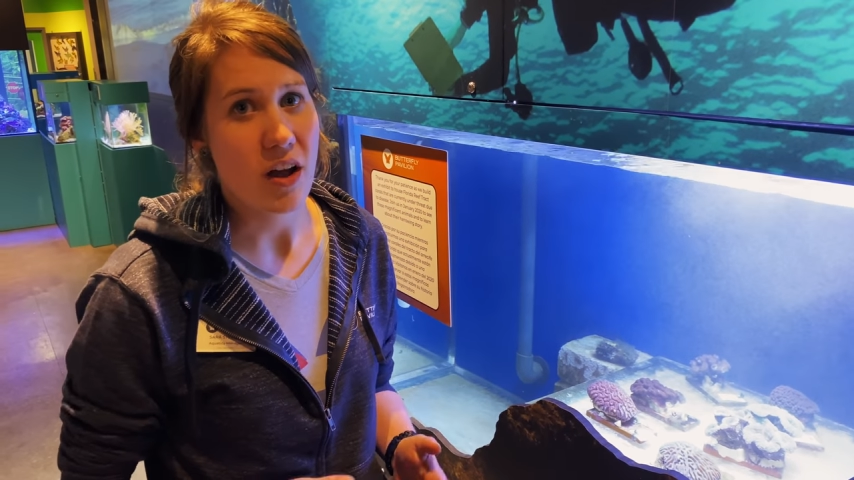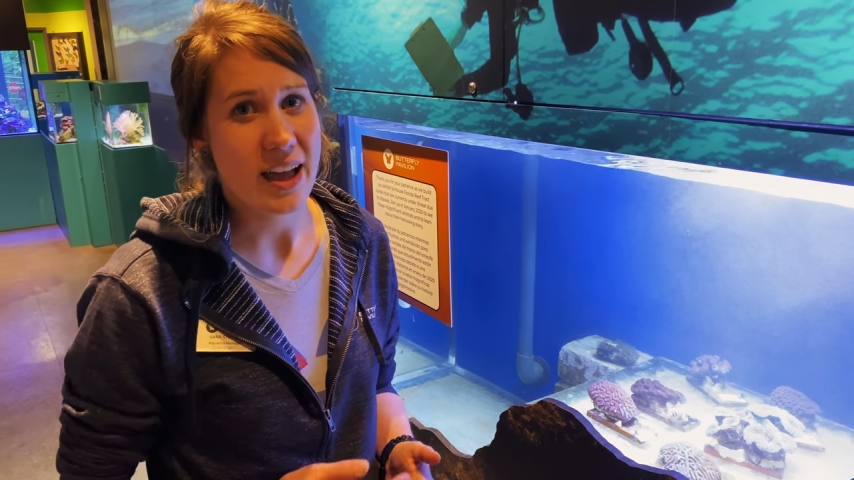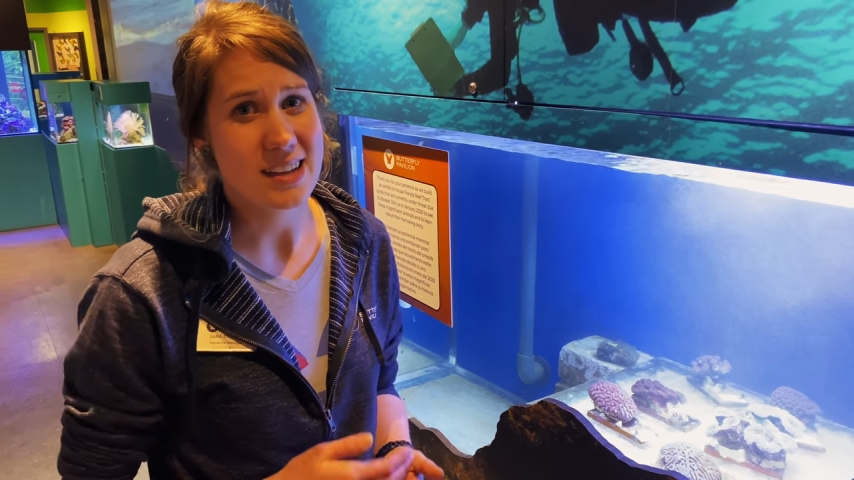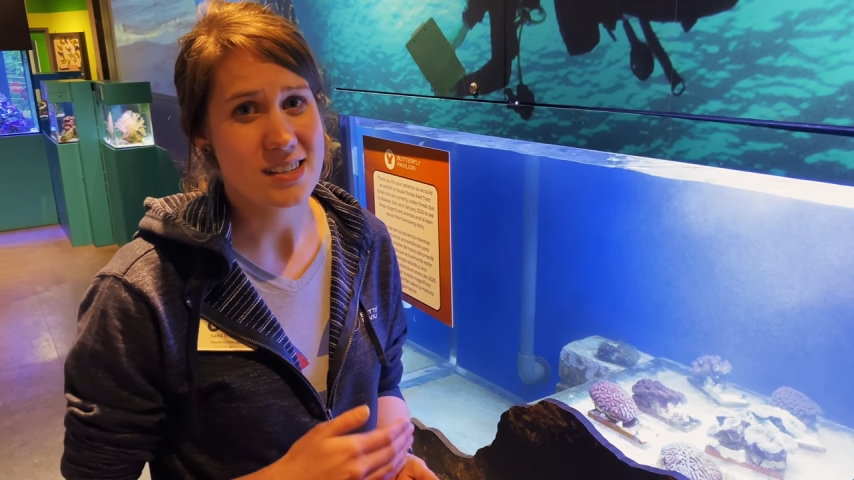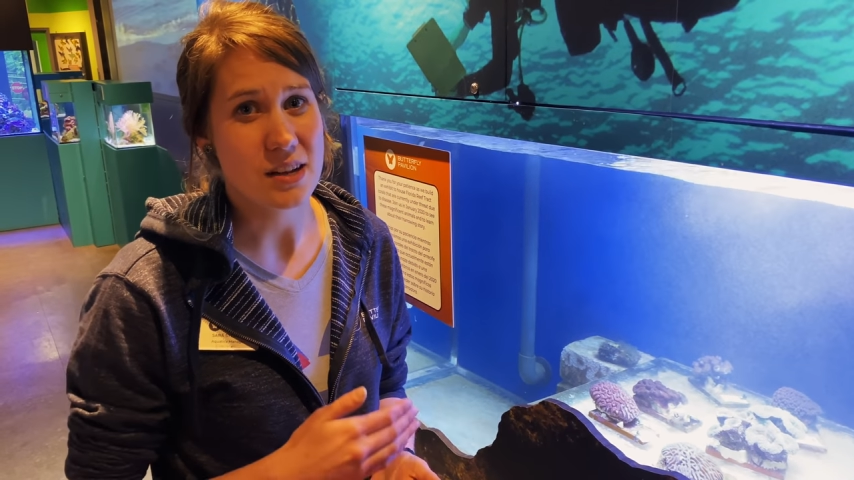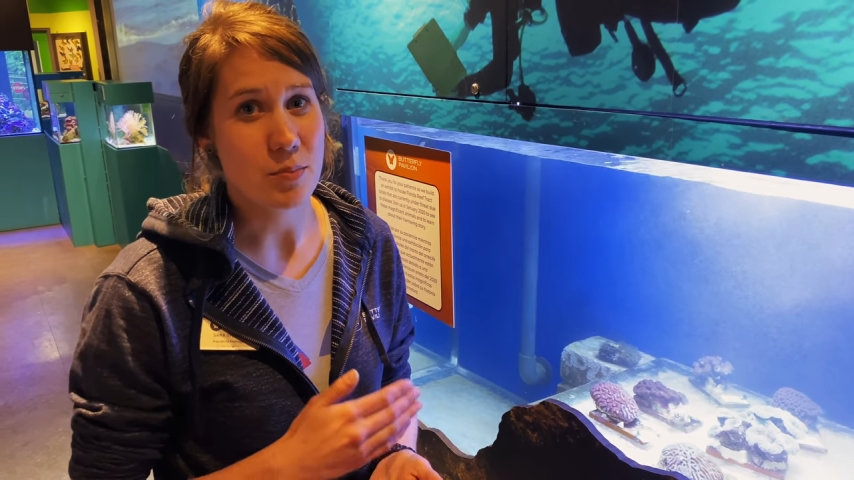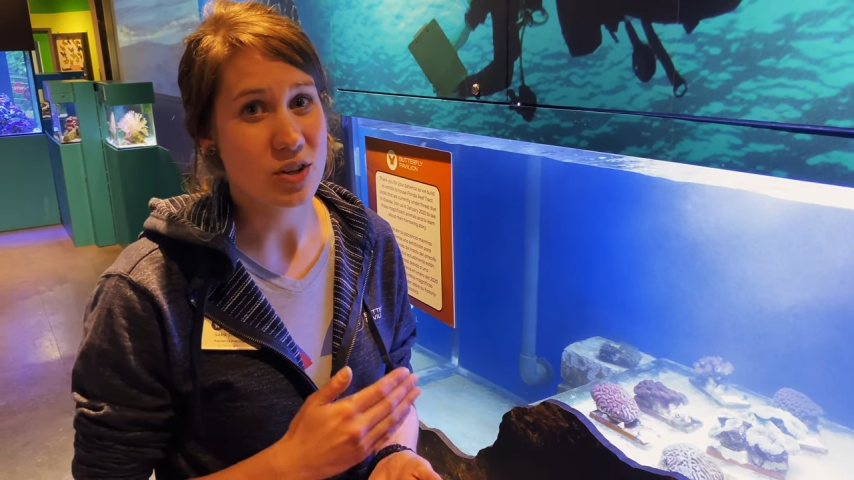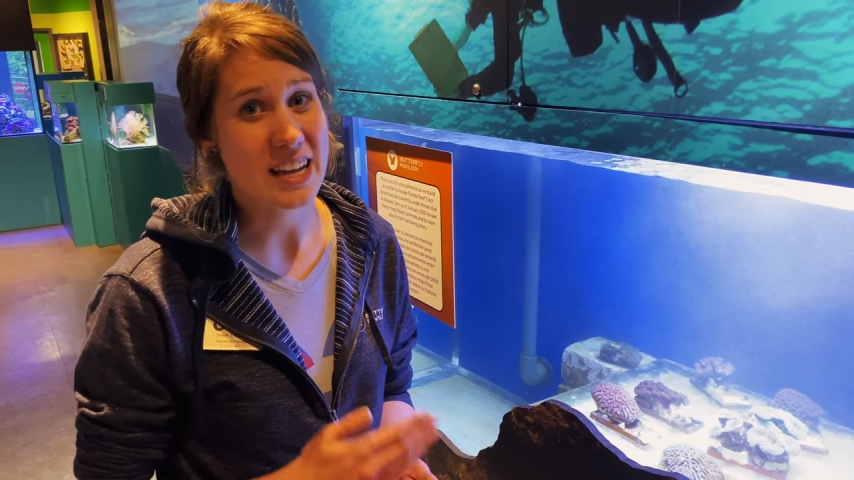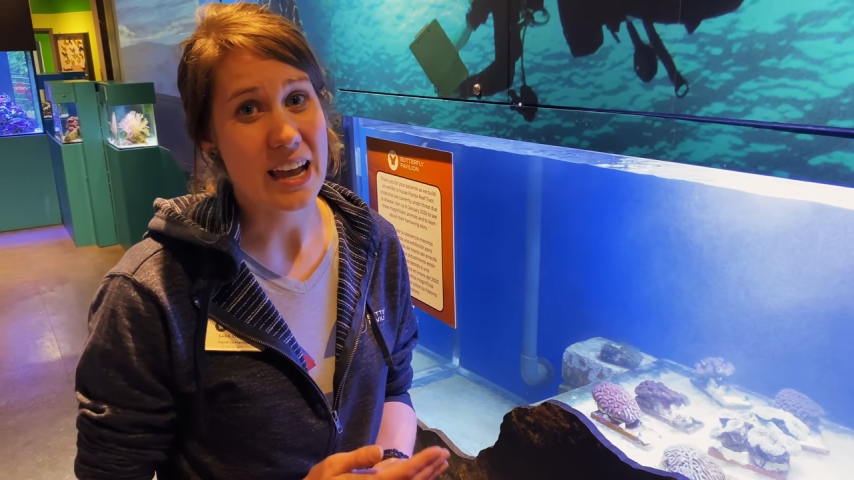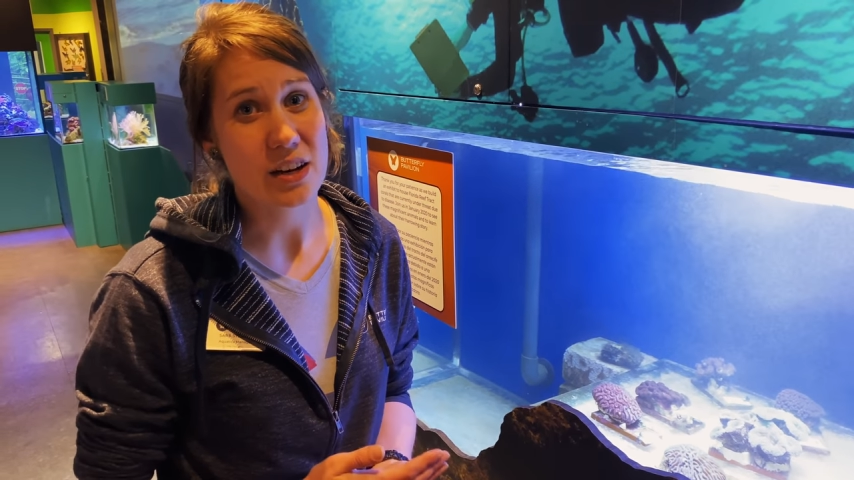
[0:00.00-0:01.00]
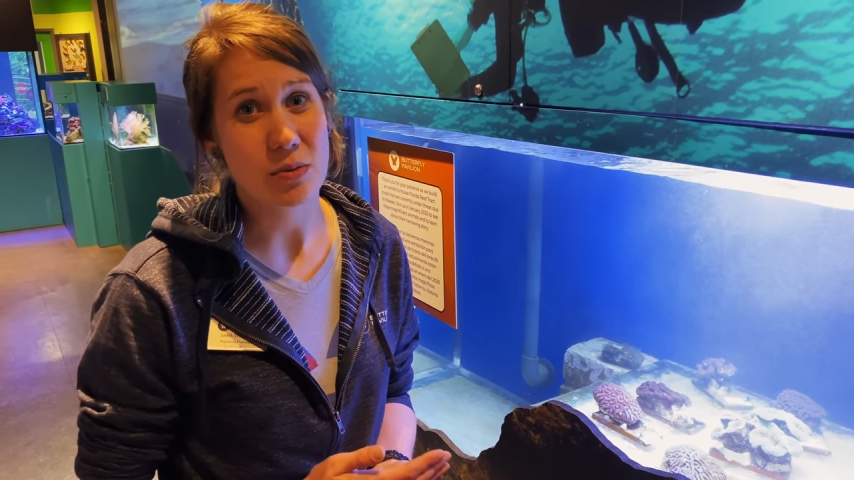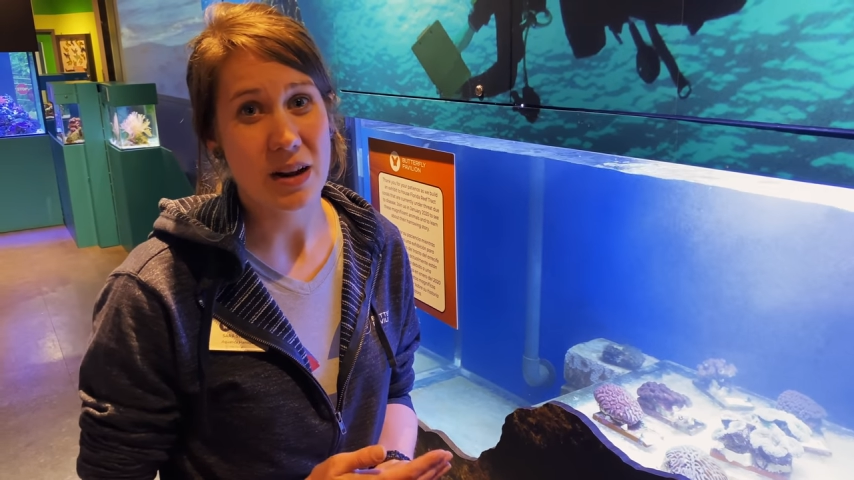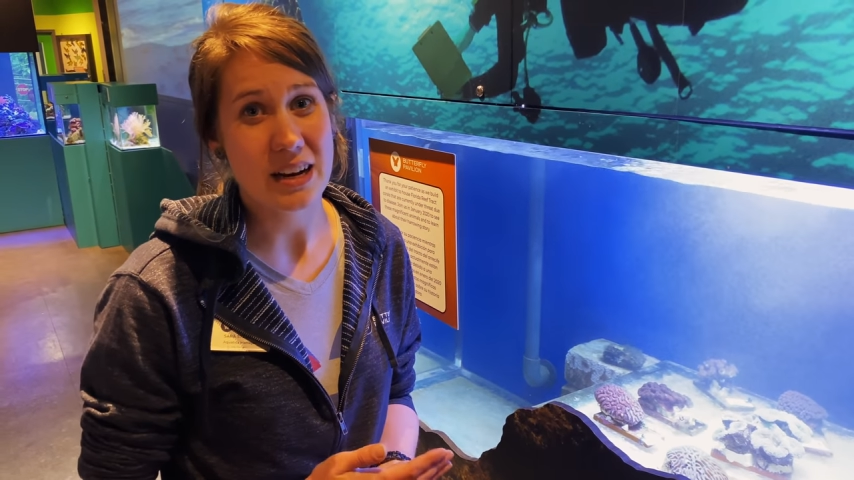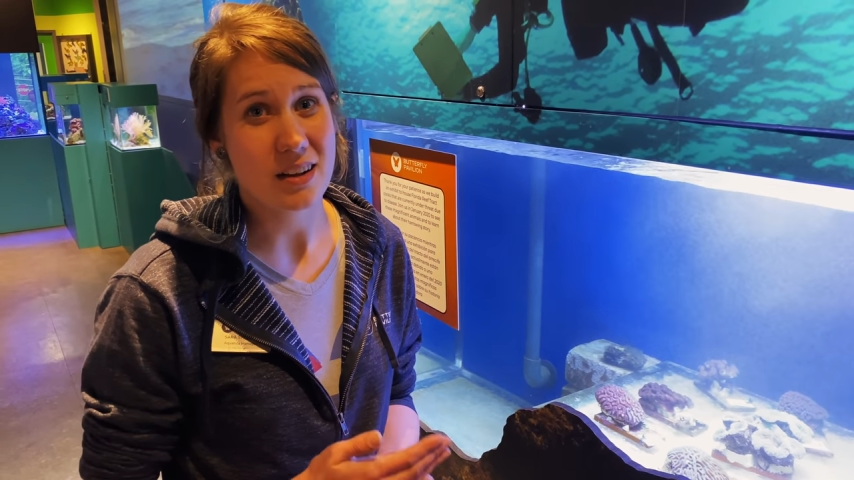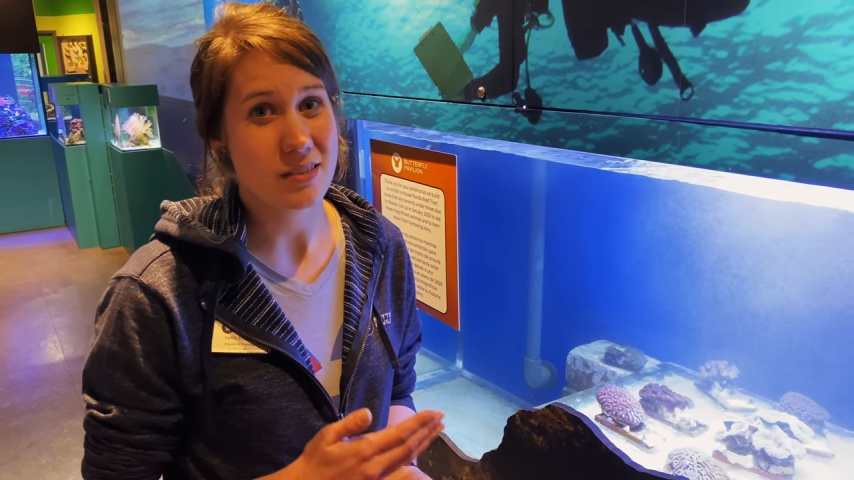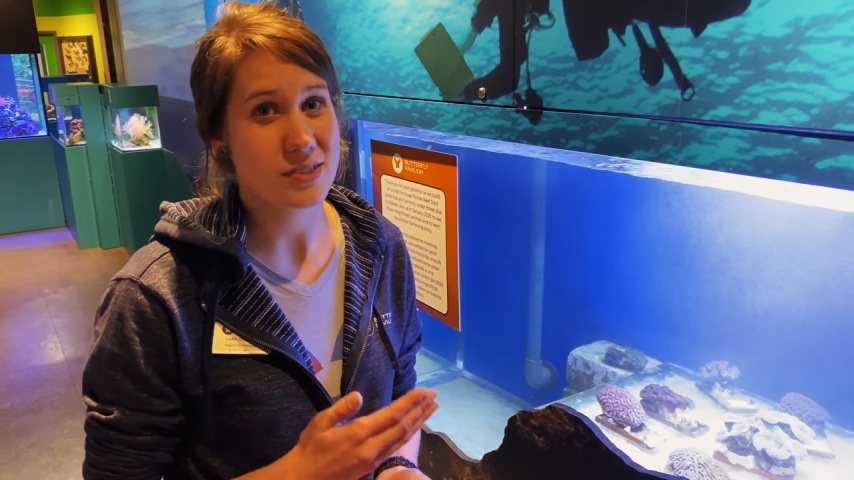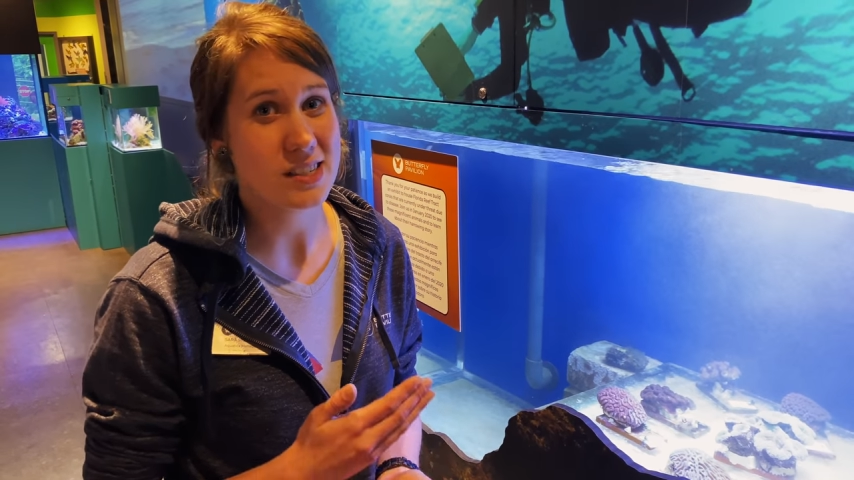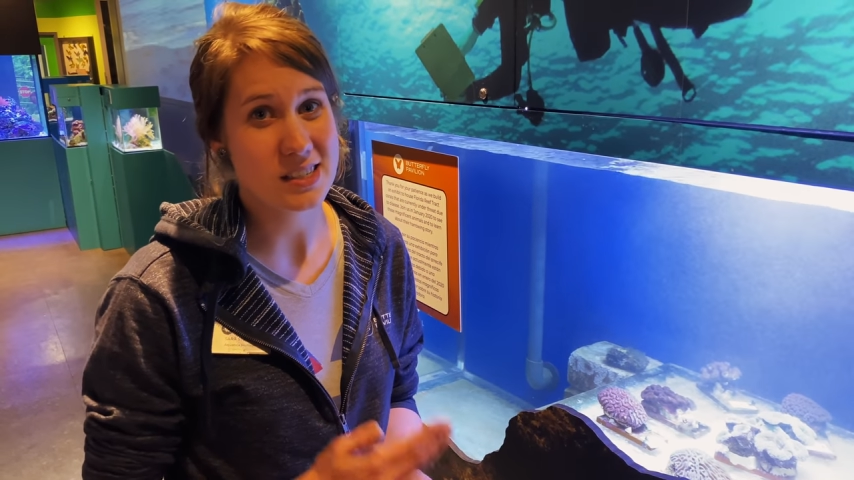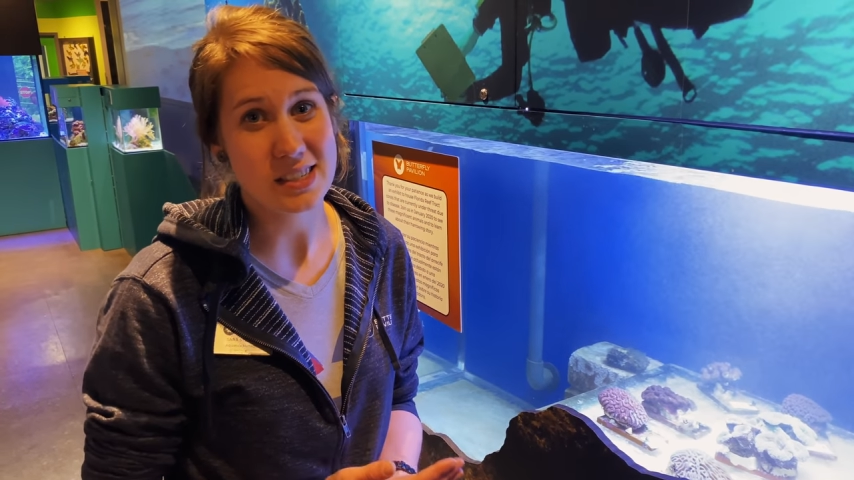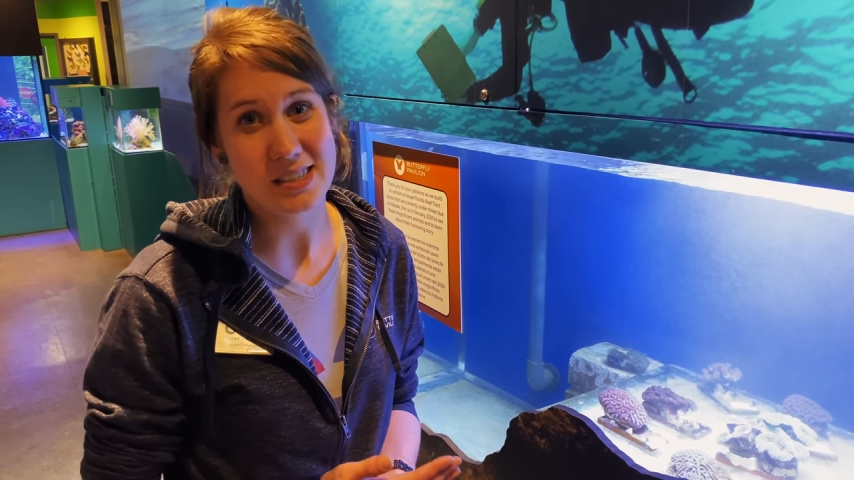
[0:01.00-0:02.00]
has a mortality rate of
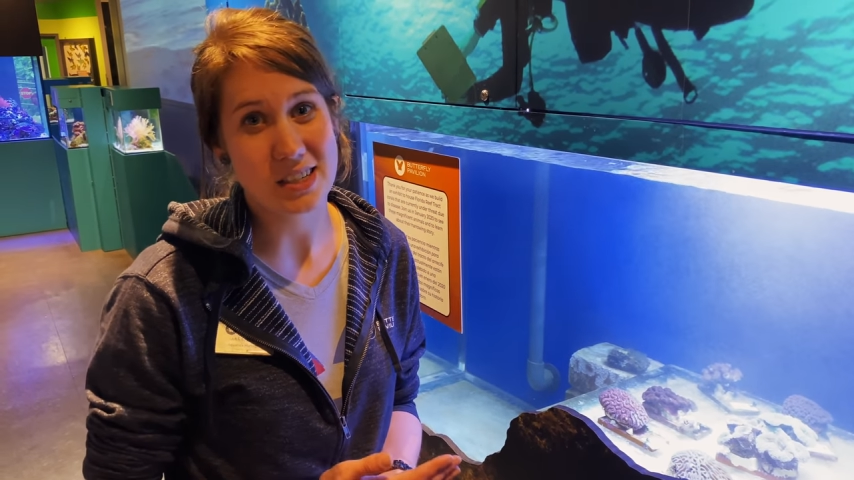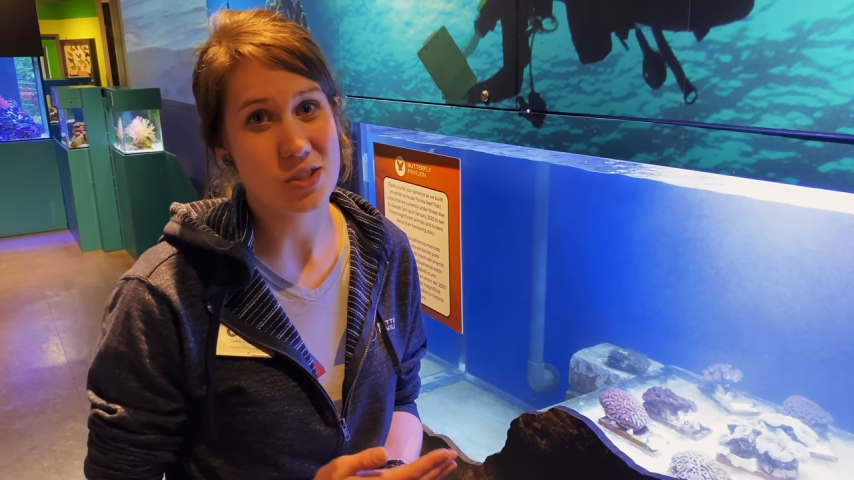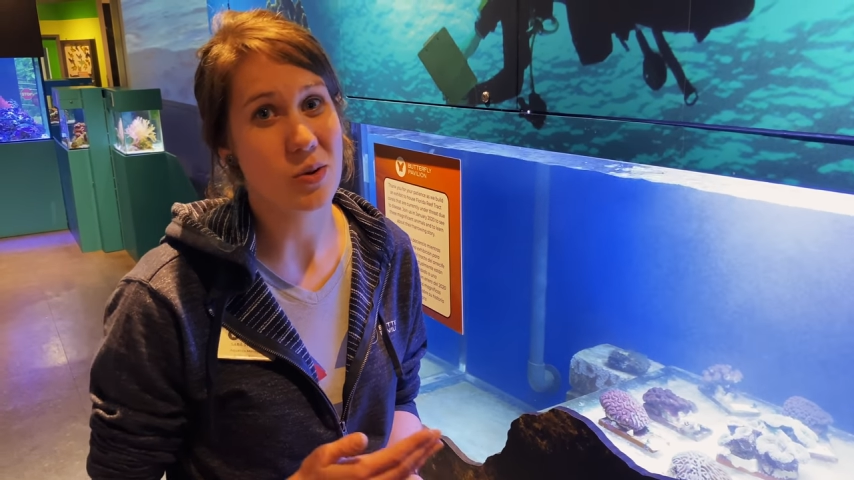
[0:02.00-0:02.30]
66